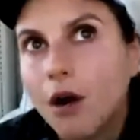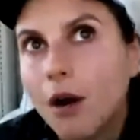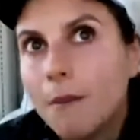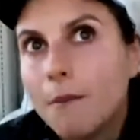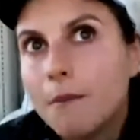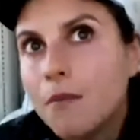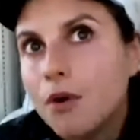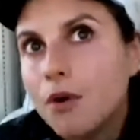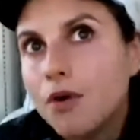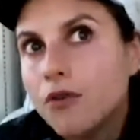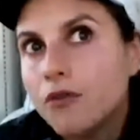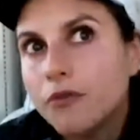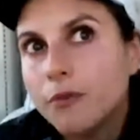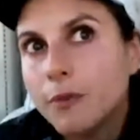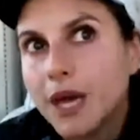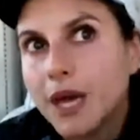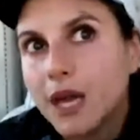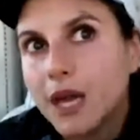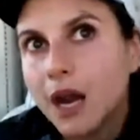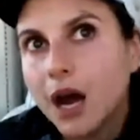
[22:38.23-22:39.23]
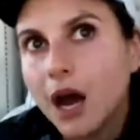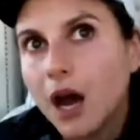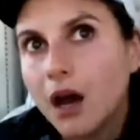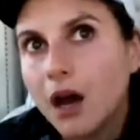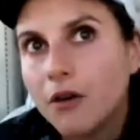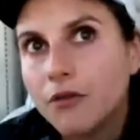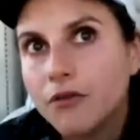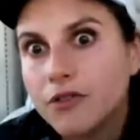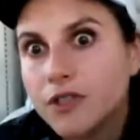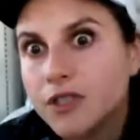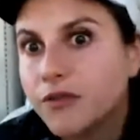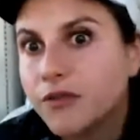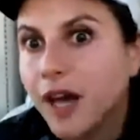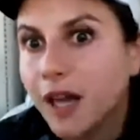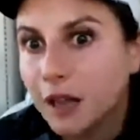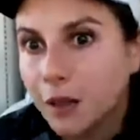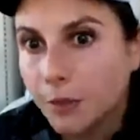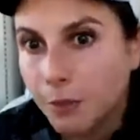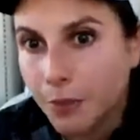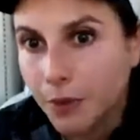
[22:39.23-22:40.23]
a movement of
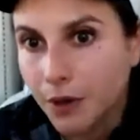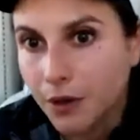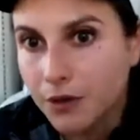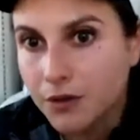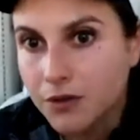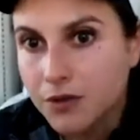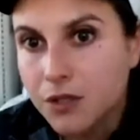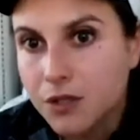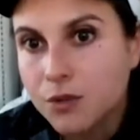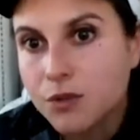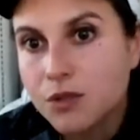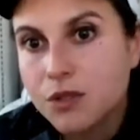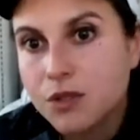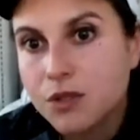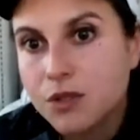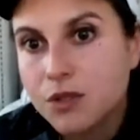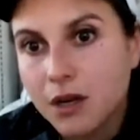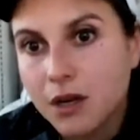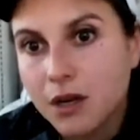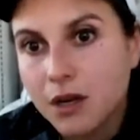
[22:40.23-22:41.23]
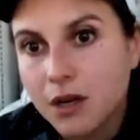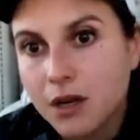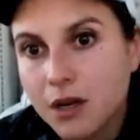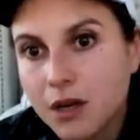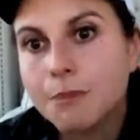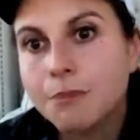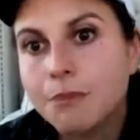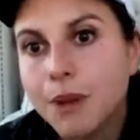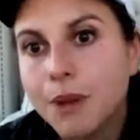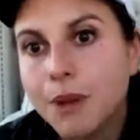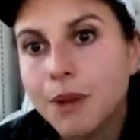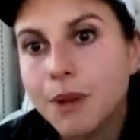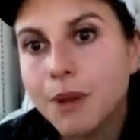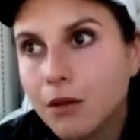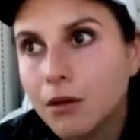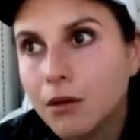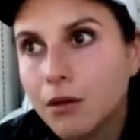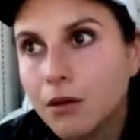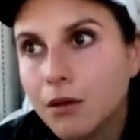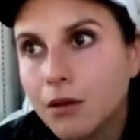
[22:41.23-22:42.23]
developers who started to
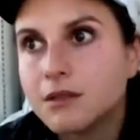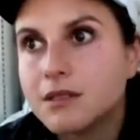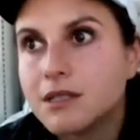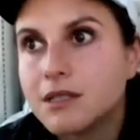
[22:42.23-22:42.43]
build